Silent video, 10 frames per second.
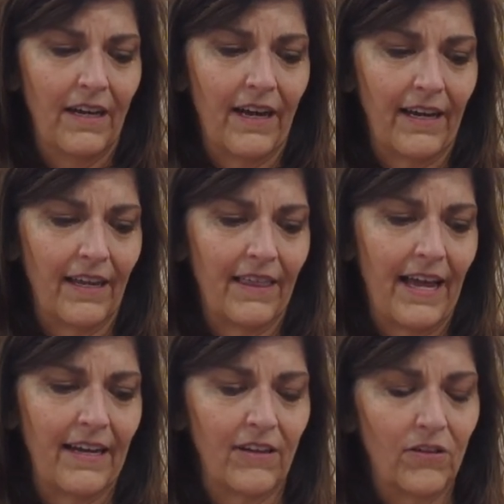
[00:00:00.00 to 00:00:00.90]
I get
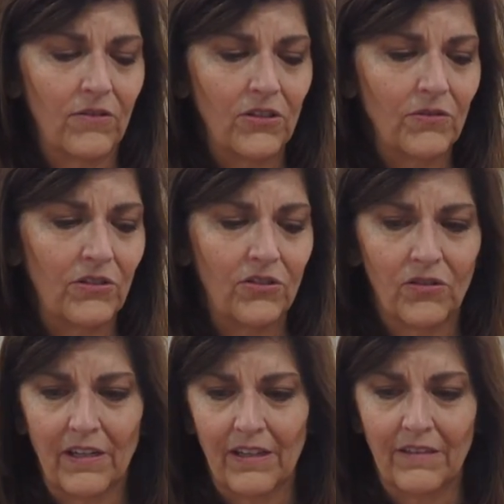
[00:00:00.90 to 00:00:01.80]
that at the grocery store
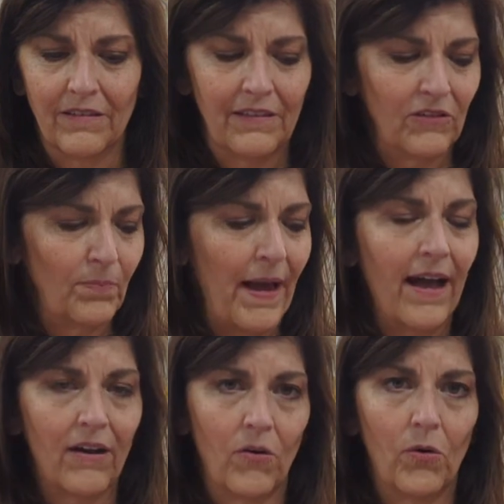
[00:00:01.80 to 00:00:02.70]
in a little 6-pack,